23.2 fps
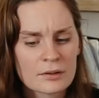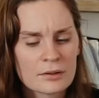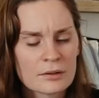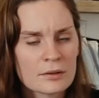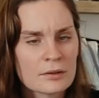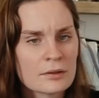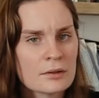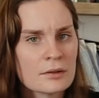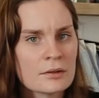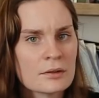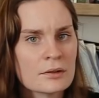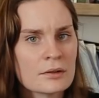
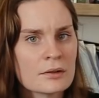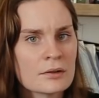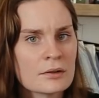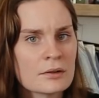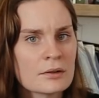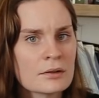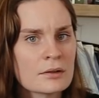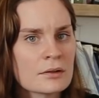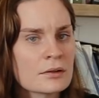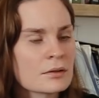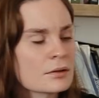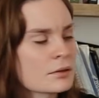
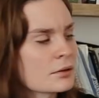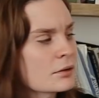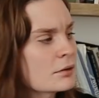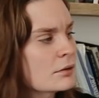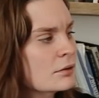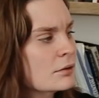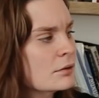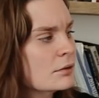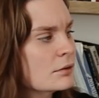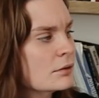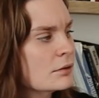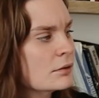
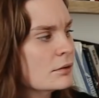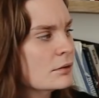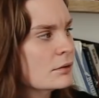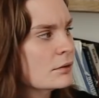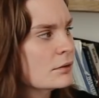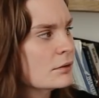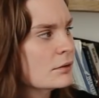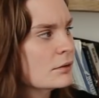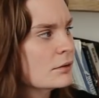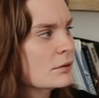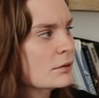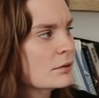
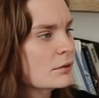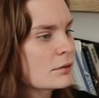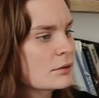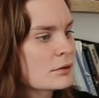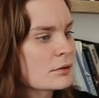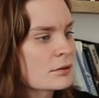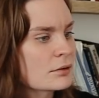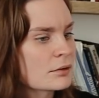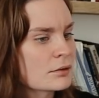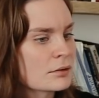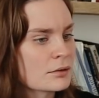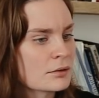
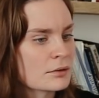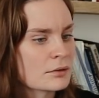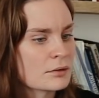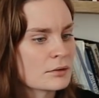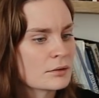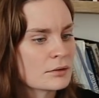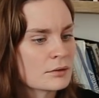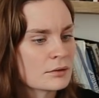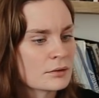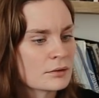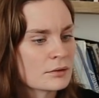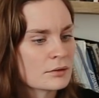
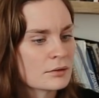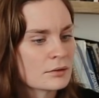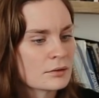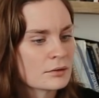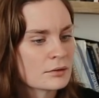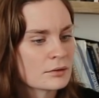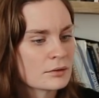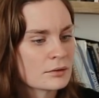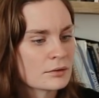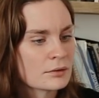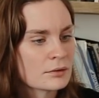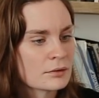
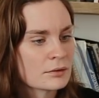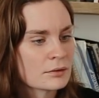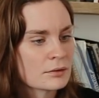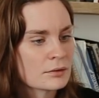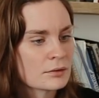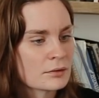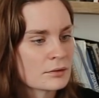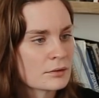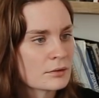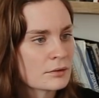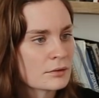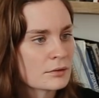
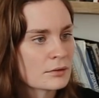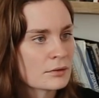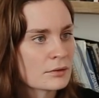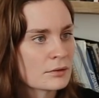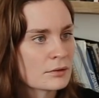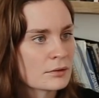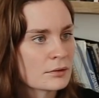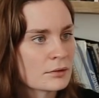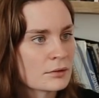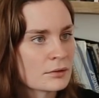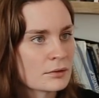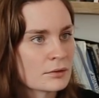
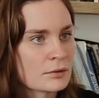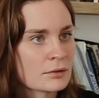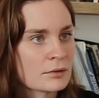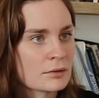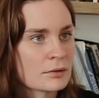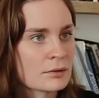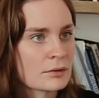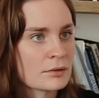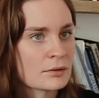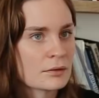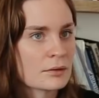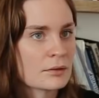
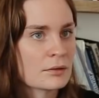(not speaking)